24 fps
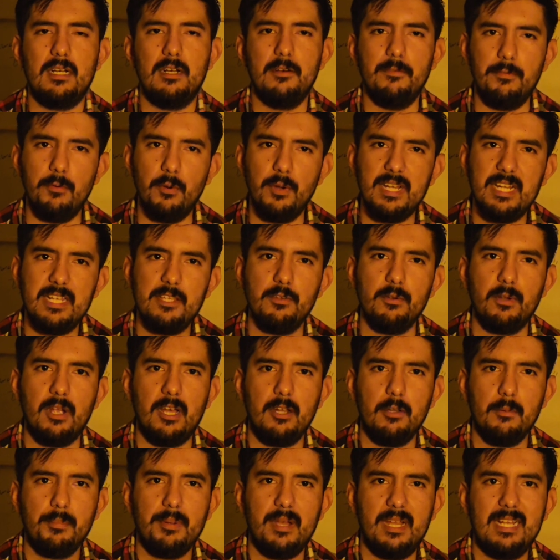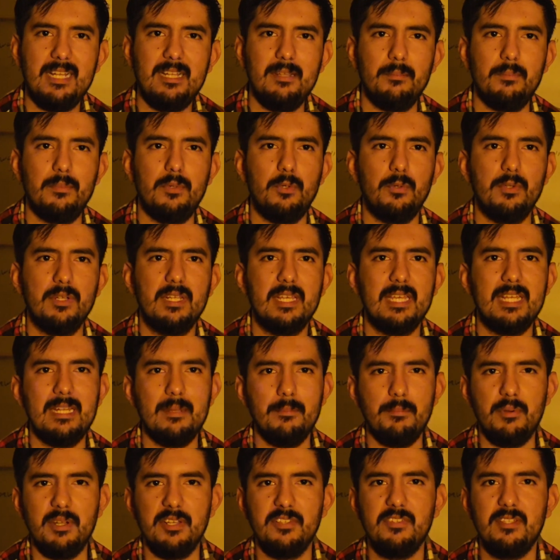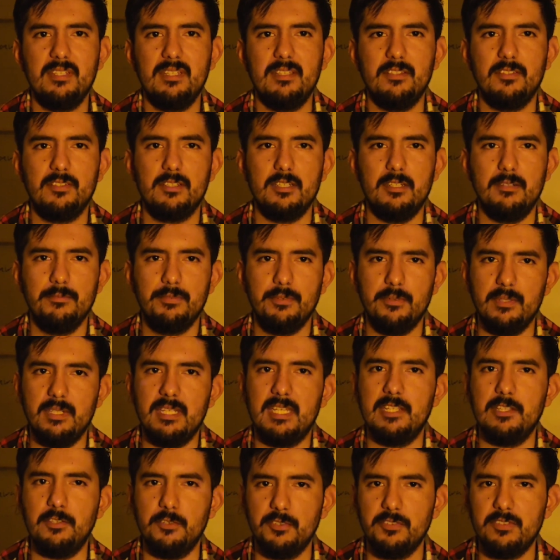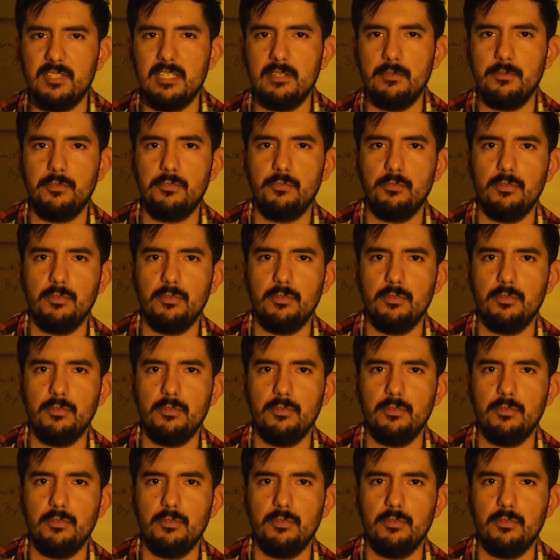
avoiding your autopilot mode and embracing discomfort in your state of